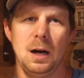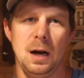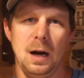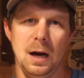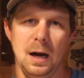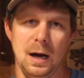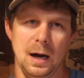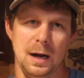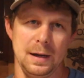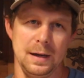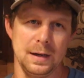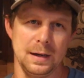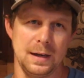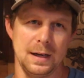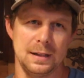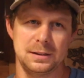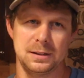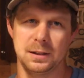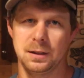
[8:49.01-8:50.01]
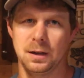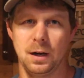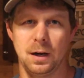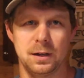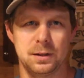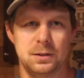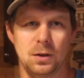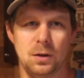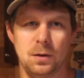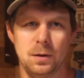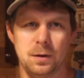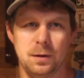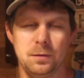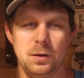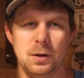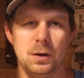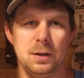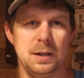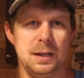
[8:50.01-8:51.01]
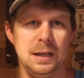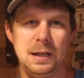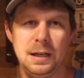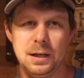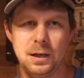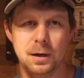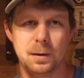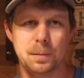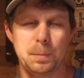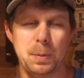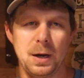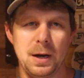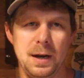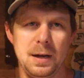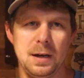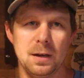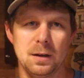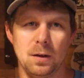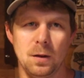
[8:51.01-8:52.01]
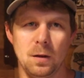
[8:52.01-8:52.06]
and catching a ton of good eater pike,